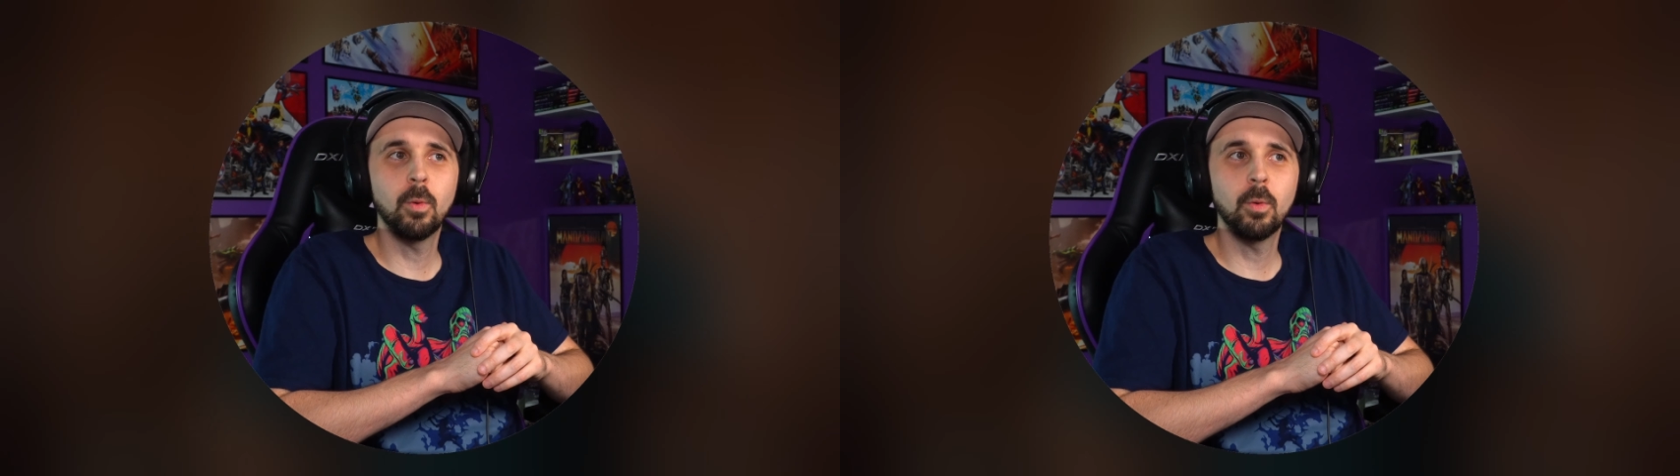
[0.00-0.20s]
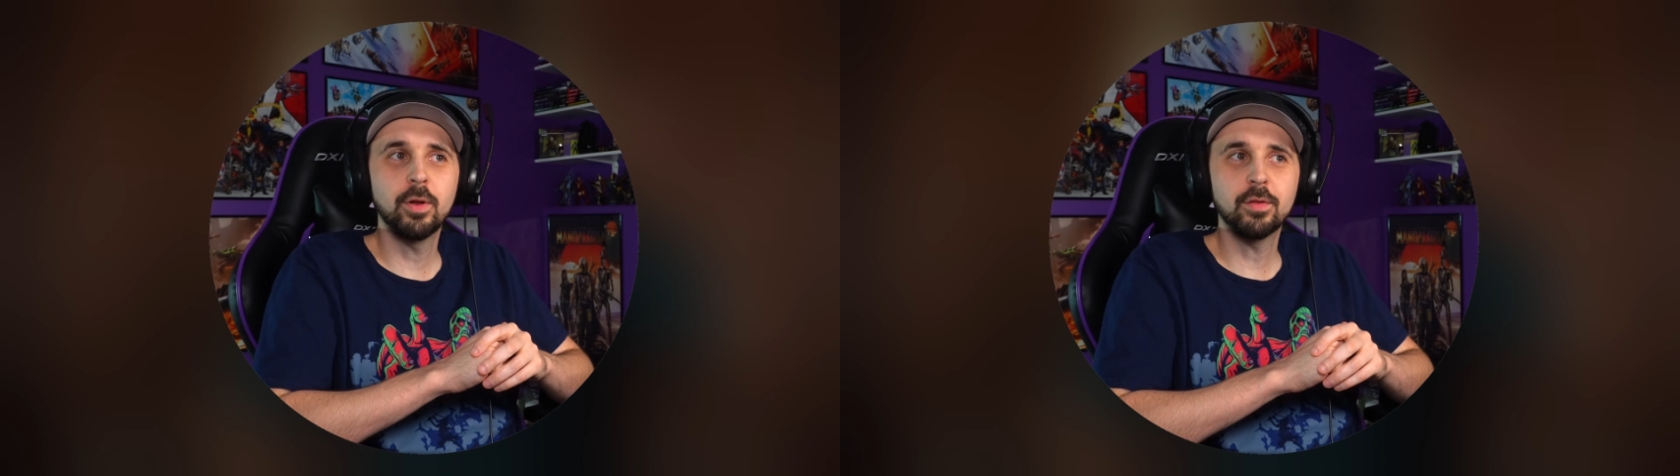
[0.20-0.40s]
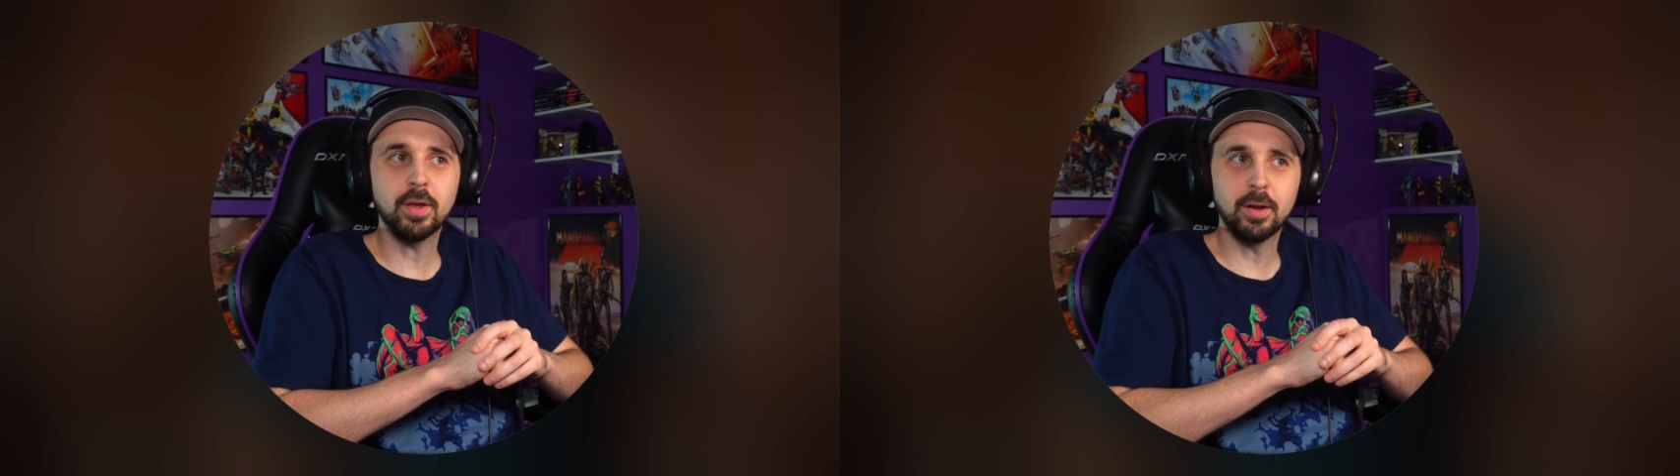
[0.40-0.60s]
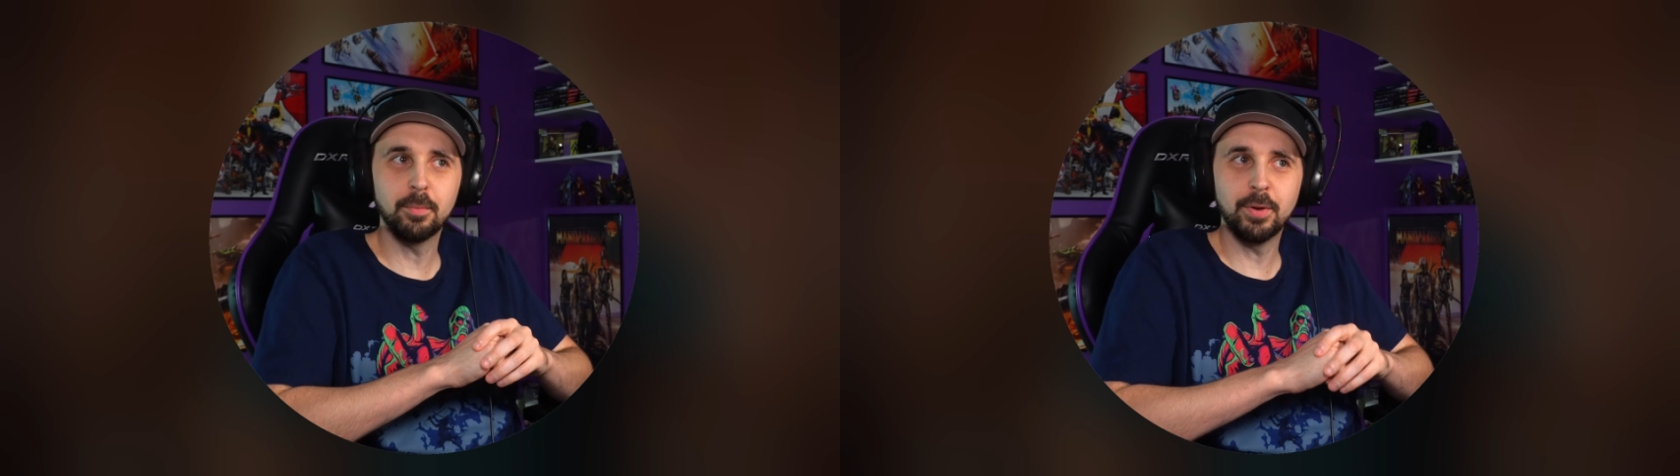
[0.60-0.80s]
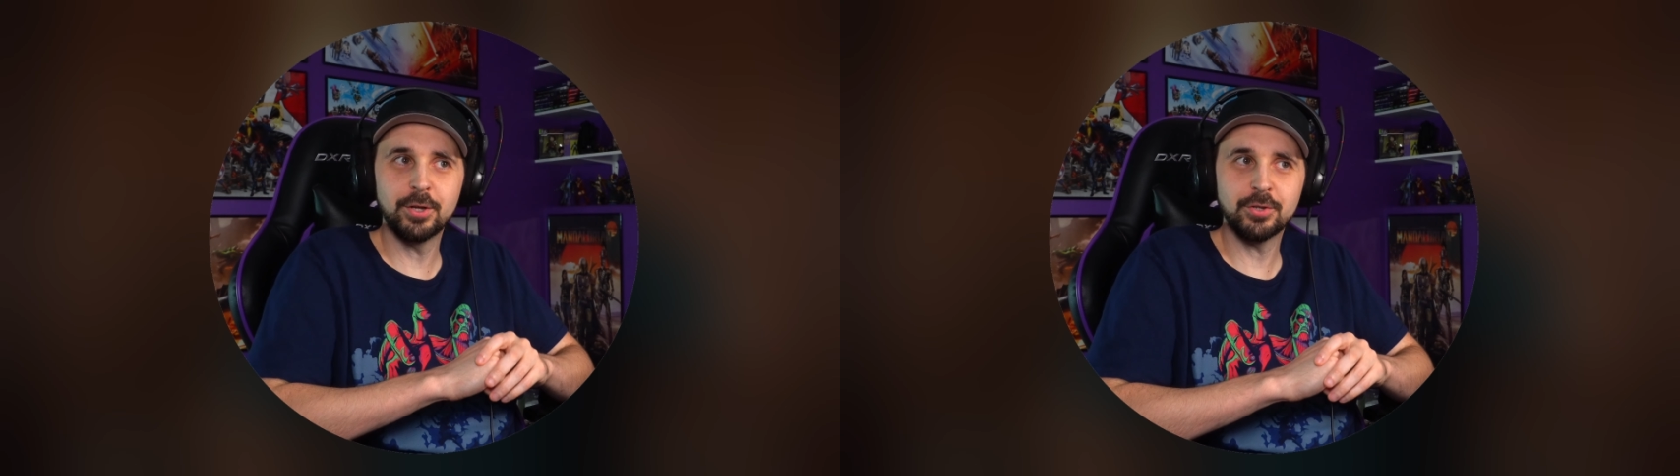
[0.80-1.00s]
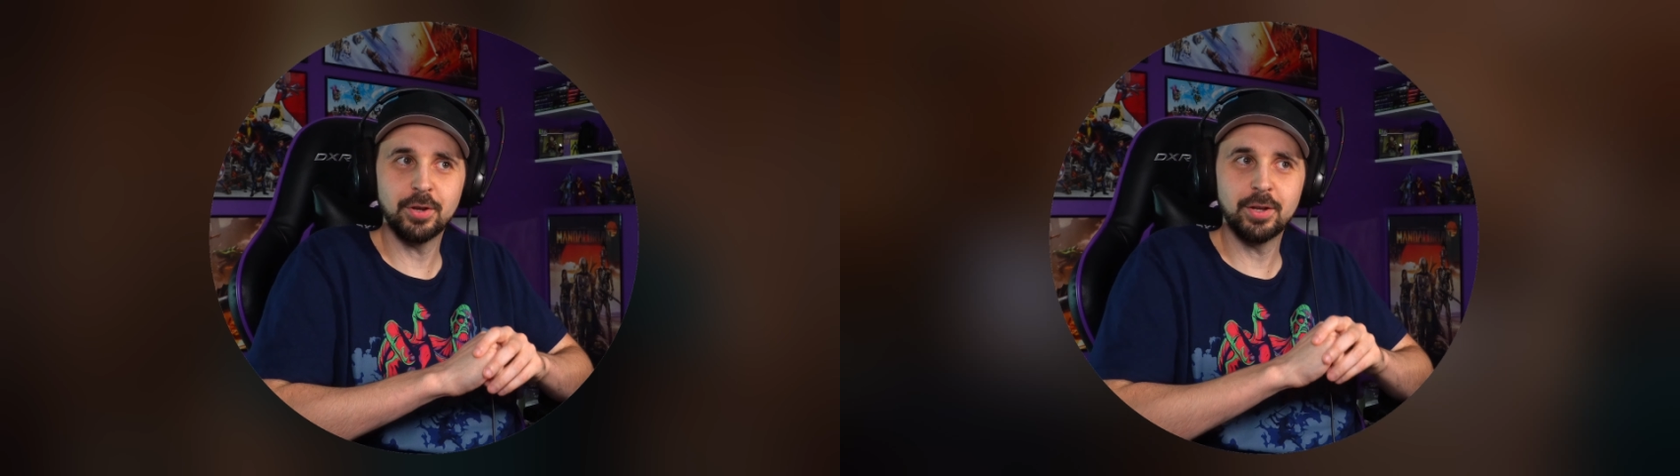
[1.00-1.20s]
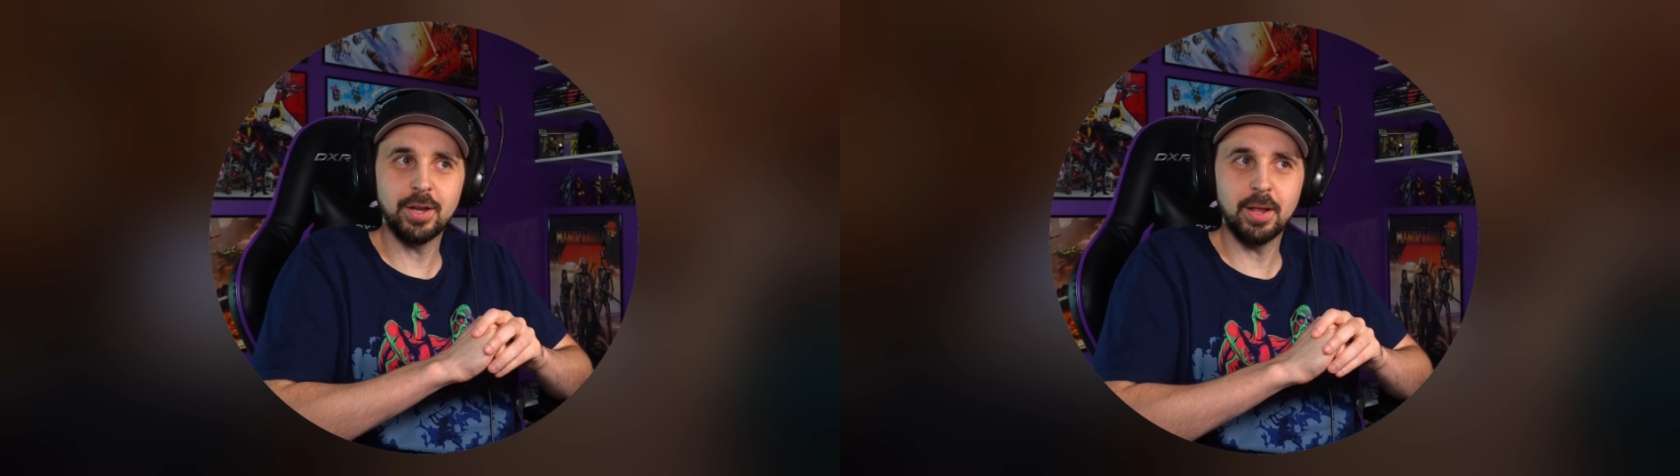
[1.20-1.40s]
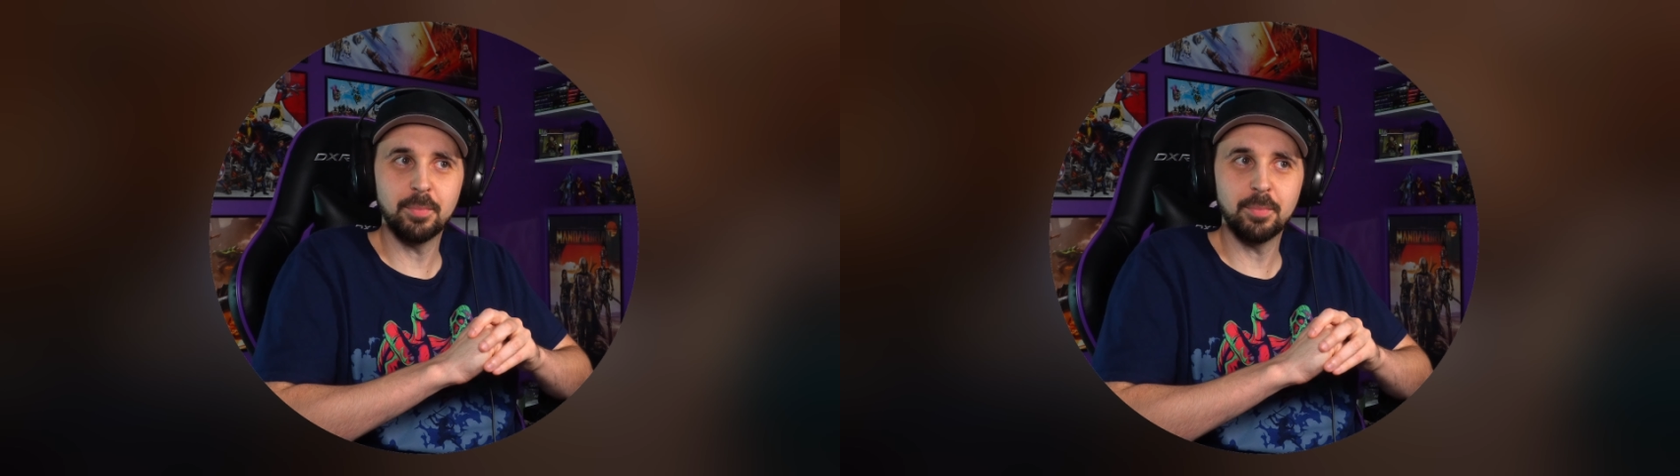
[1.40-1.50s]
he's got a measuring tape.